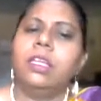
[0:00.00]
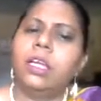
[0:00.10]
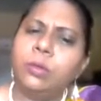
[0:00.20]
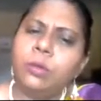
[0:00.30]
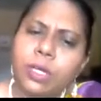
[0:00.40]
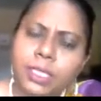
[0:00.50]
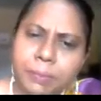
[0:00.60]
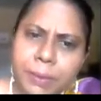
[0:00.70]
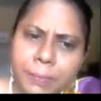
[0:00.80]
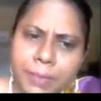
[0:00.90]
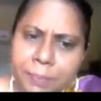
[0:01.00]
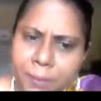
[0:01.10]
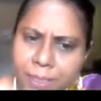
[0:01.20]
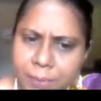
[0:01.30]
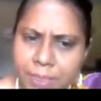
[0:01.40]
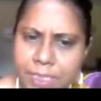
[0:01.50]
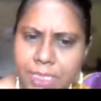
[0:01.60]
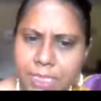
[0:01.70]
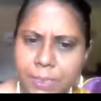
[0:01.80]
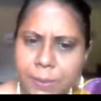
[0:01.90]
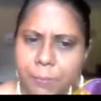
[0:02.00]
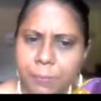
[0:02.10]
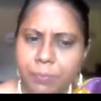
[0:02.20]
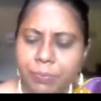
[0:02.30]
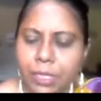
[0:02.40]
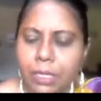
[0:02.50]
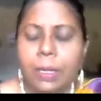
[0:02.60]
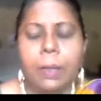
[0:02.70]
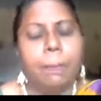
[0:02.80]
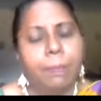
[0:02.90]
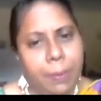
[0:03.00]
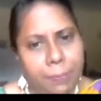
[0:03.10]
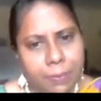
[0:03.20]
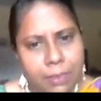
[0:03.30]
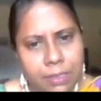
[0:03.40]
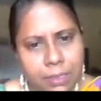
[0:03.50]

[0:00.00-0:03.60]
Now, who are the people in parliament? People